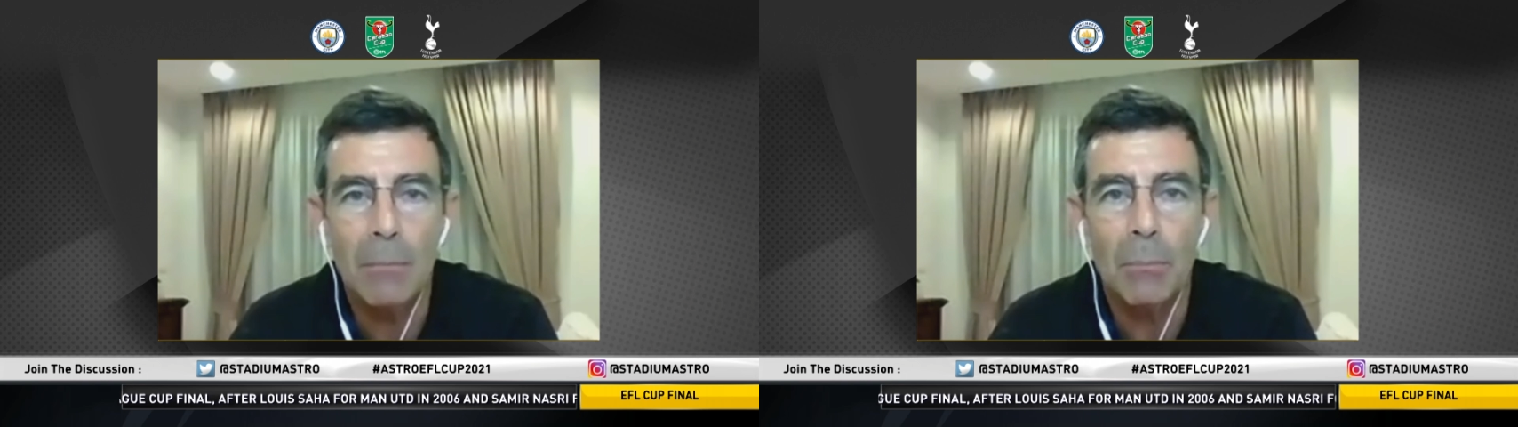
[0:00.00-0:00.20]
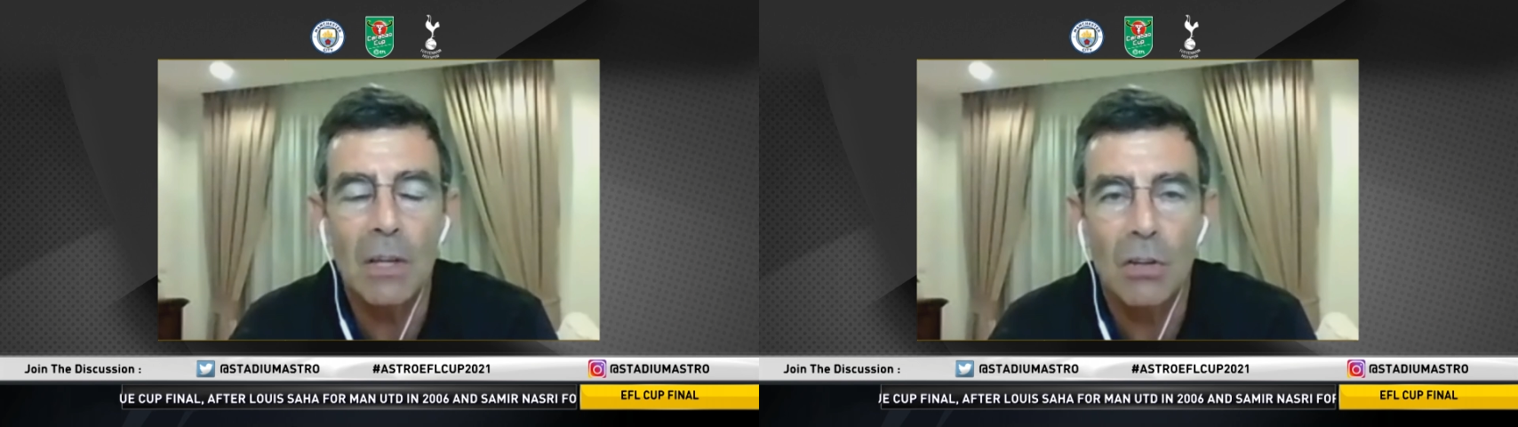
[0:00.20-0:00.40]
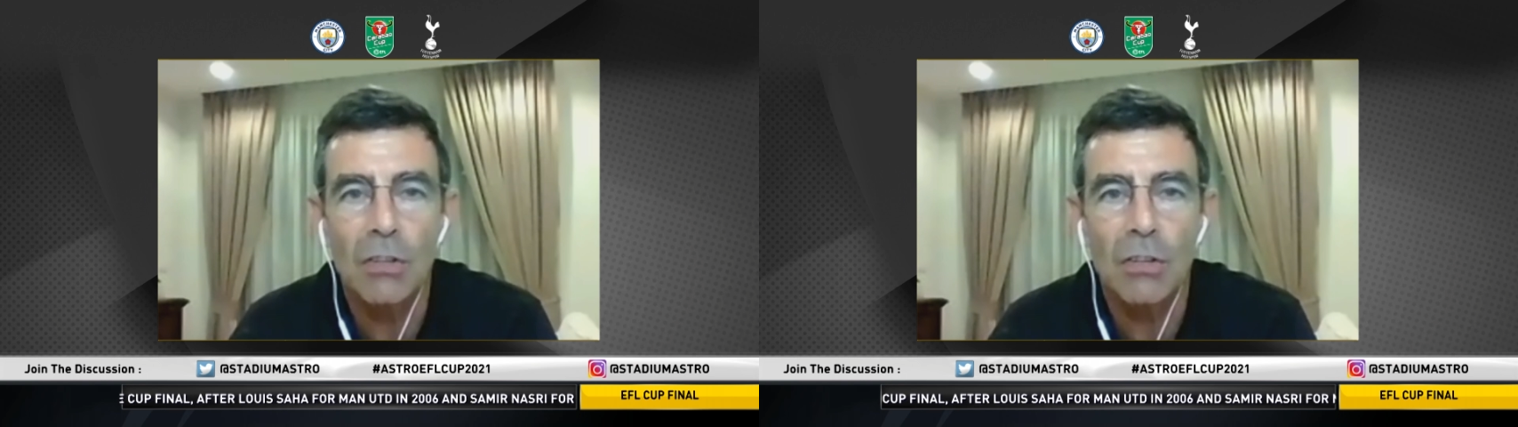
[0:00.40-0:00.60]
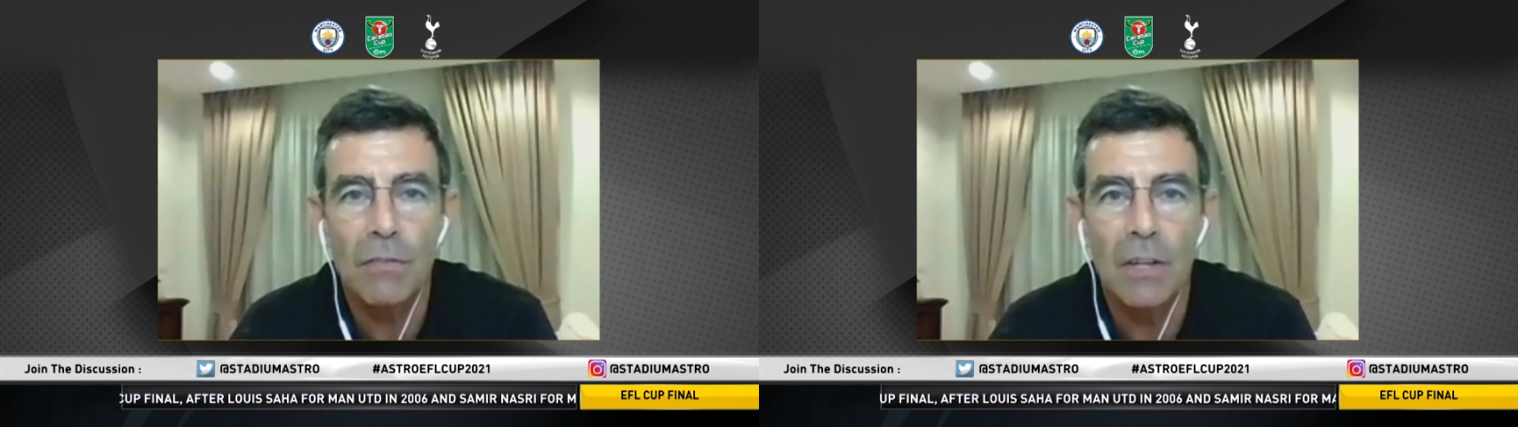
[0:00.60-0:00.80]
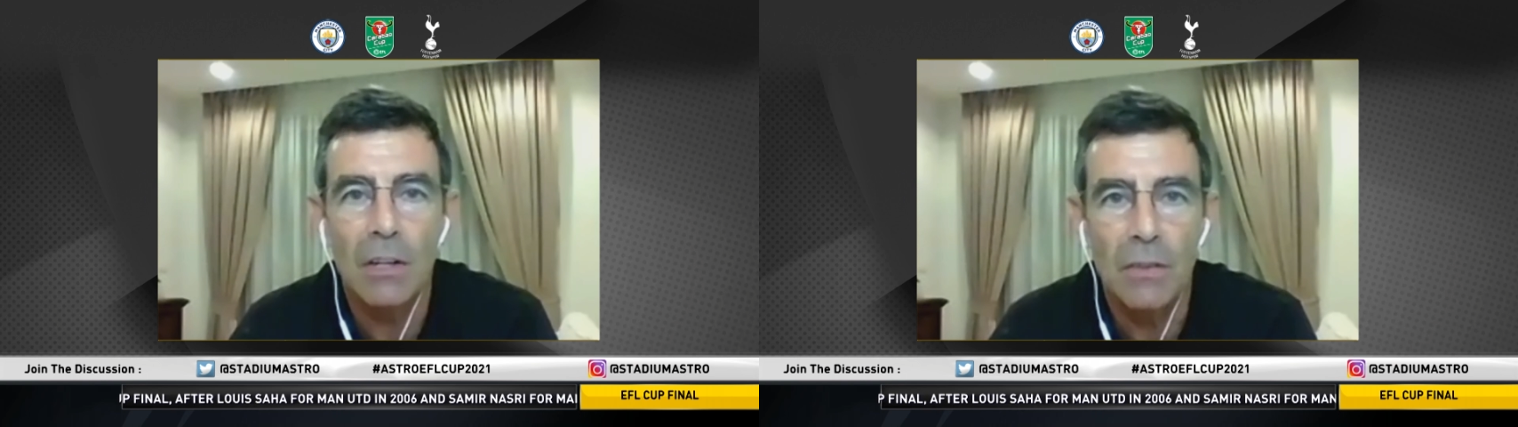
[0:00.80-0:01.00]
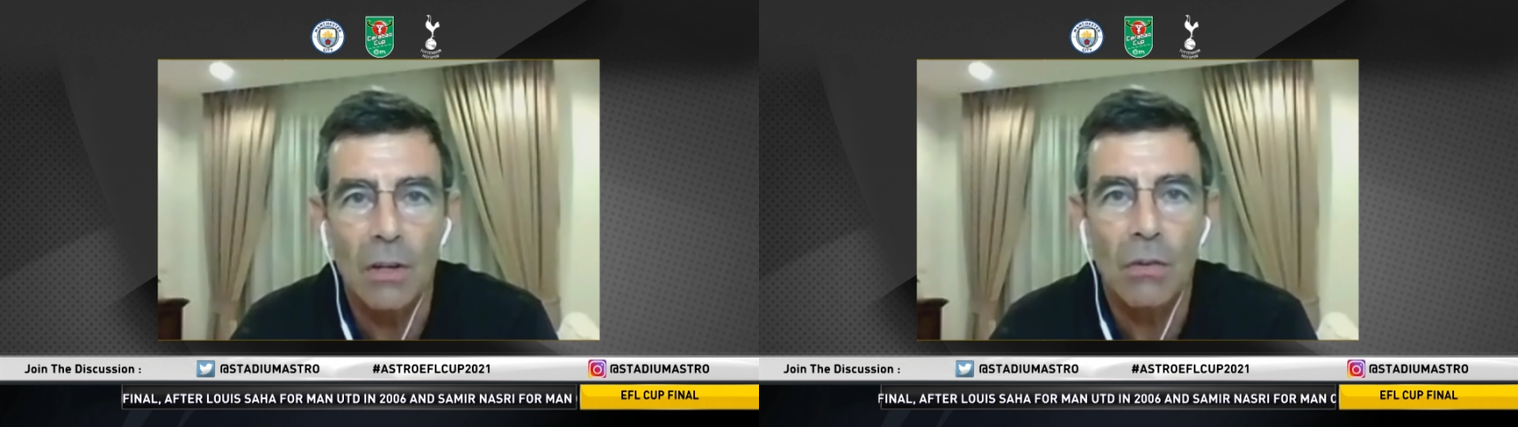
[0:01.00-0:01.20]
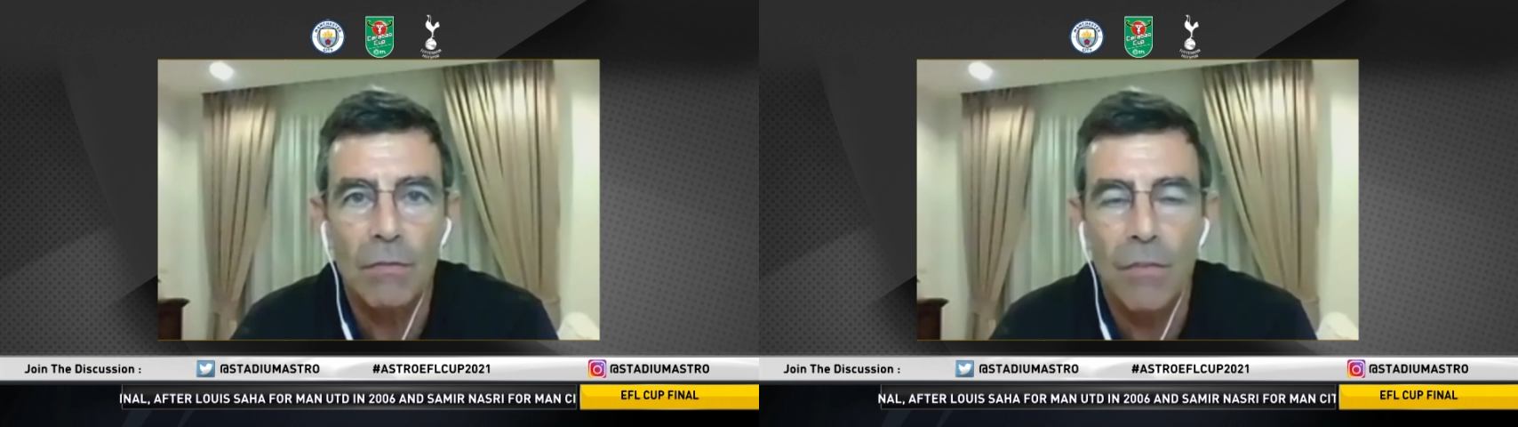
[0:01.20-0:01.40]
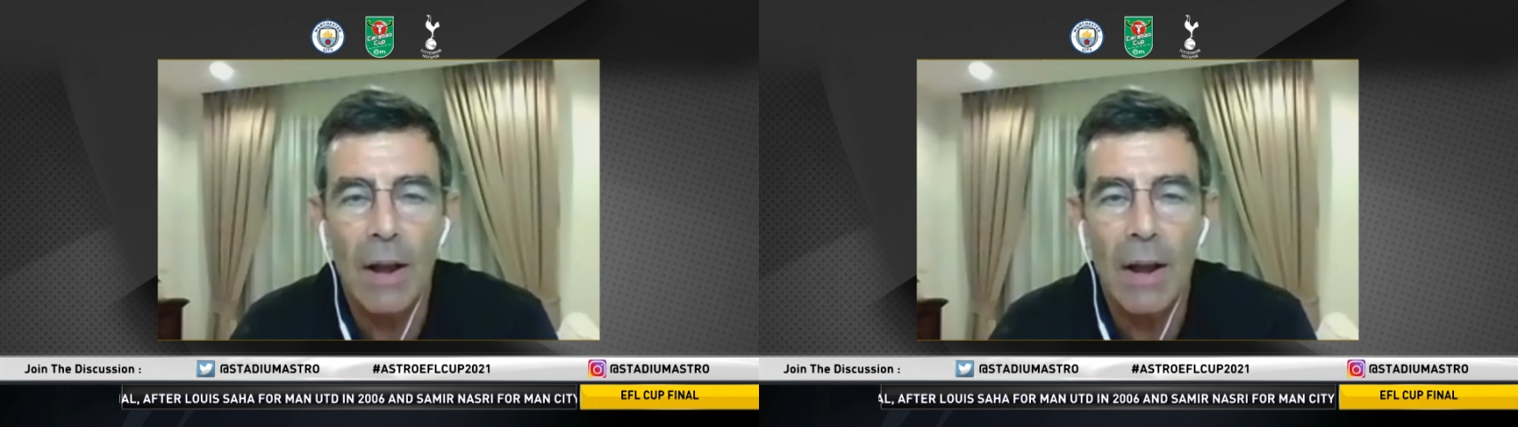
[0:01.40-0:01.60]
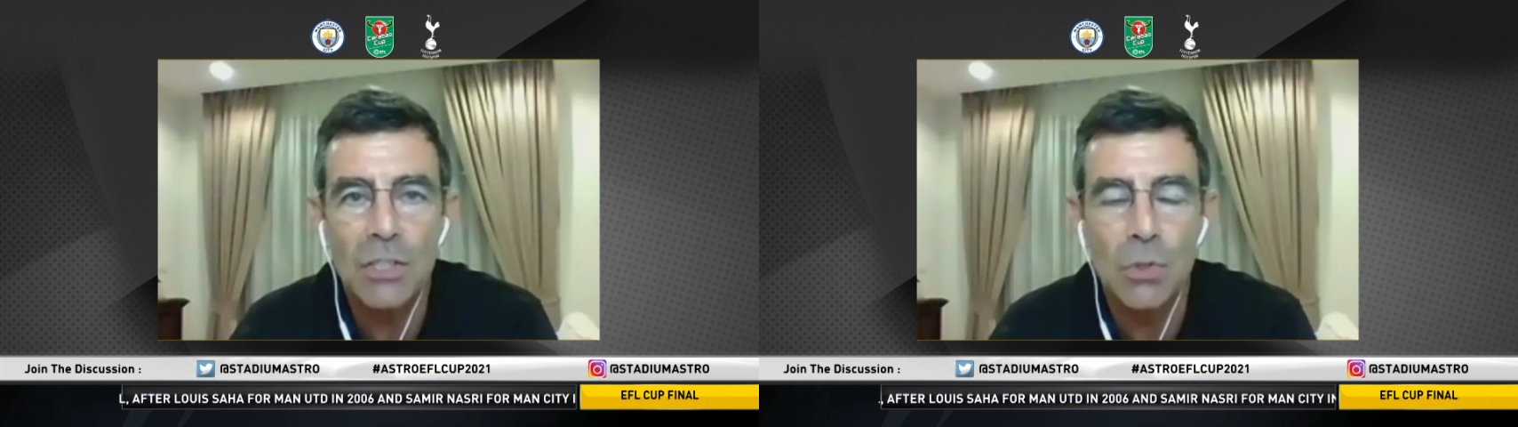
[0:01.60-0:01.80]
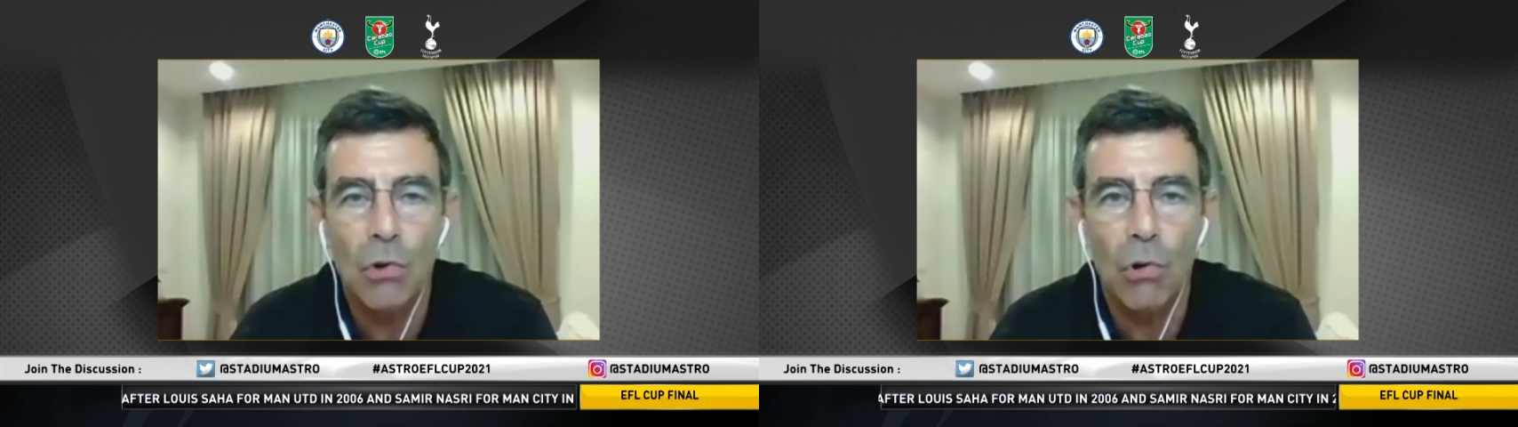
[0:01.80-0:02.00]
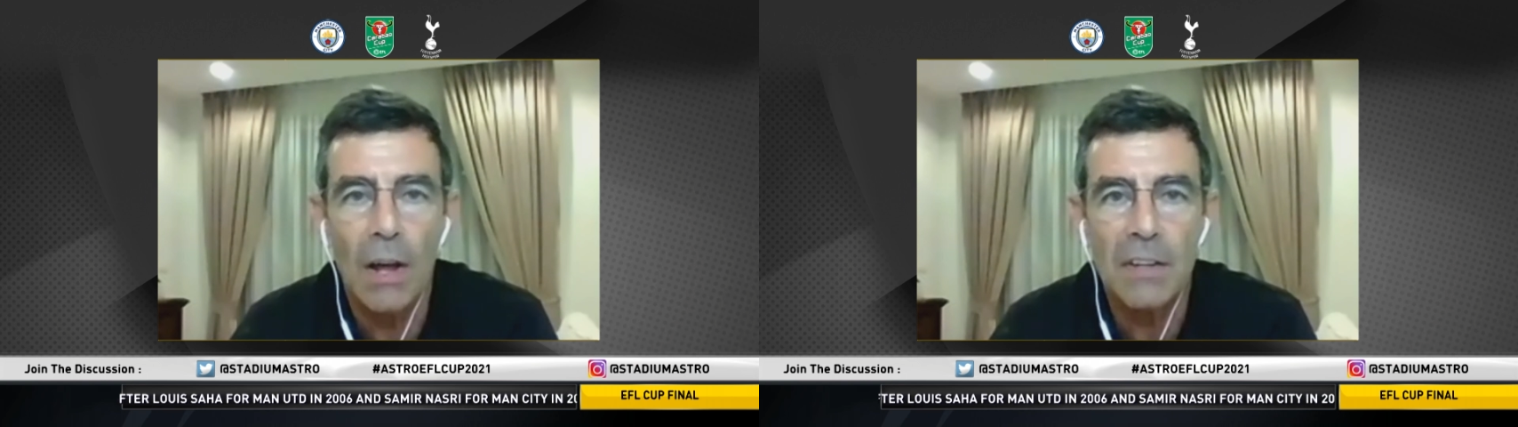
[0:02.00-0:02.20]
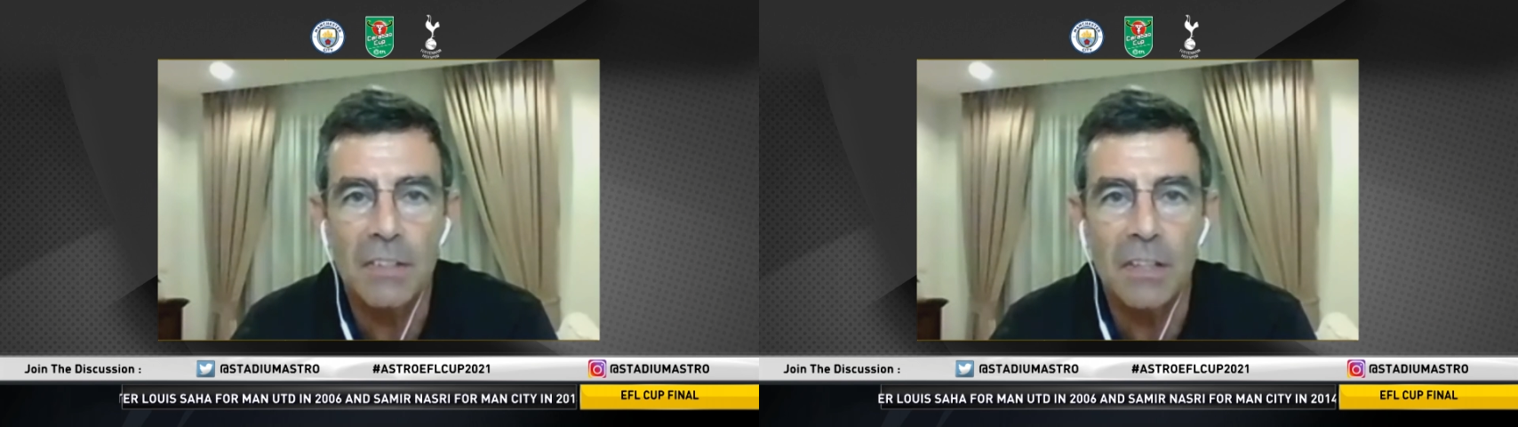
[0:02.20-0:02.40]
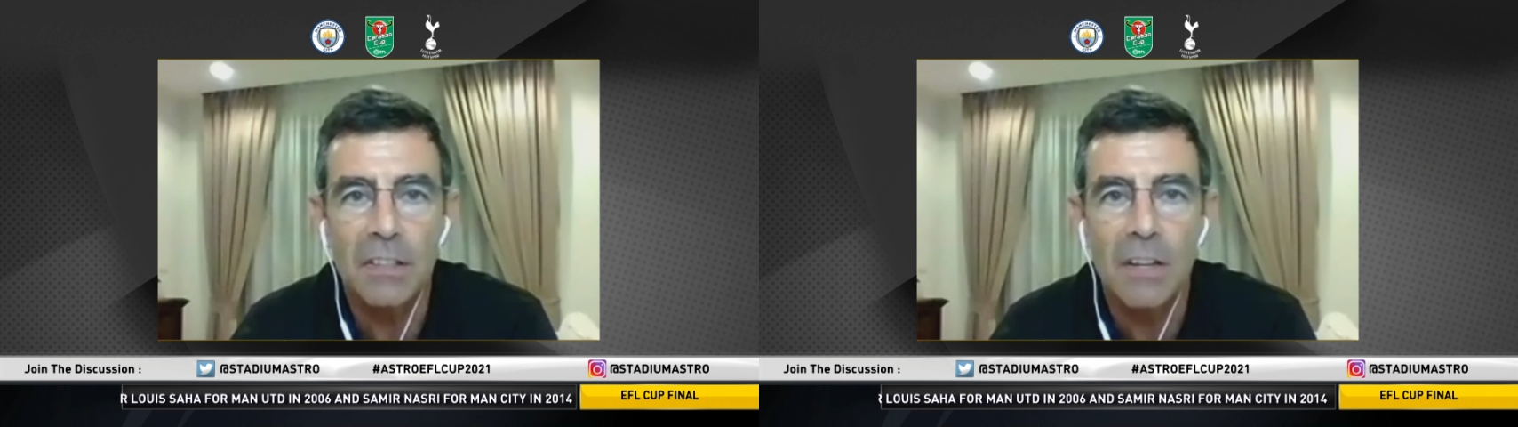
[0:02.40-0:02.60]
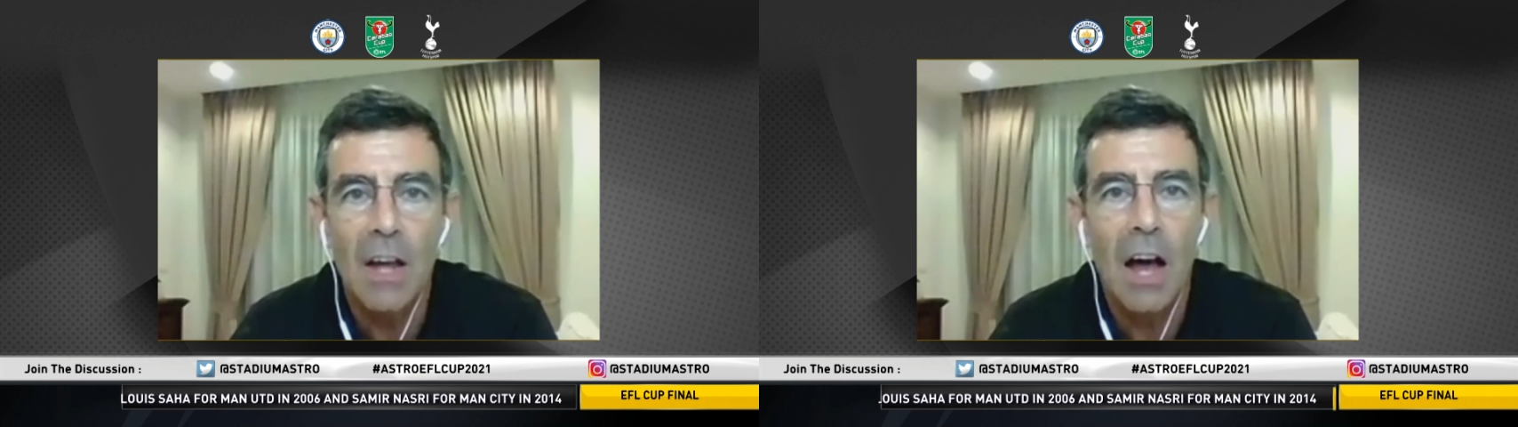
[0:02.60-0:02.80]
because of the financial crisis,